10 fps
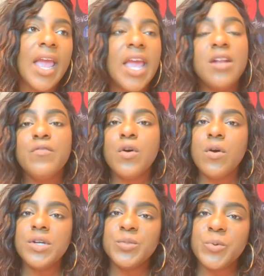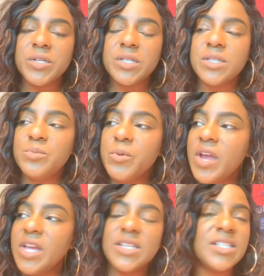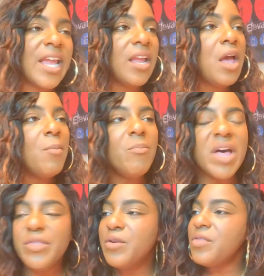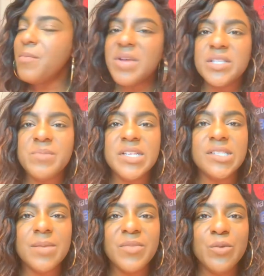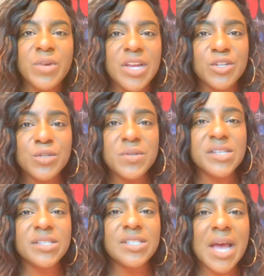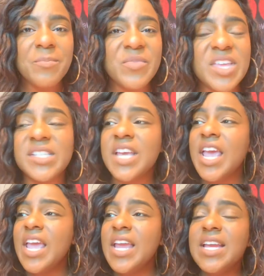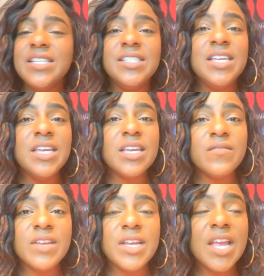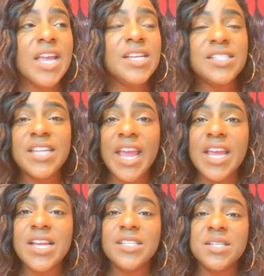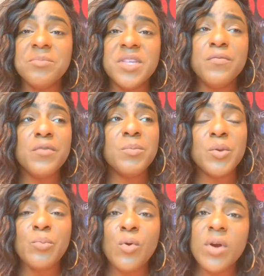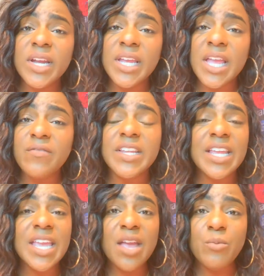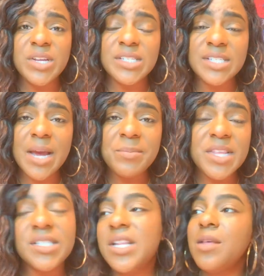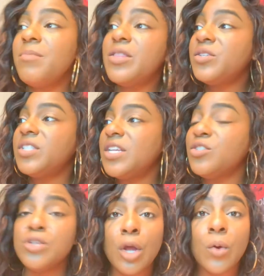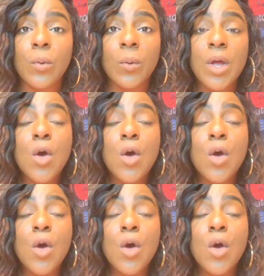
And of course, Princess Brea is like, Mother, there must be something we can do to stop this. He's giving, he's taking something from the poor Gelfling. Can't we stop this? And the mother says, No.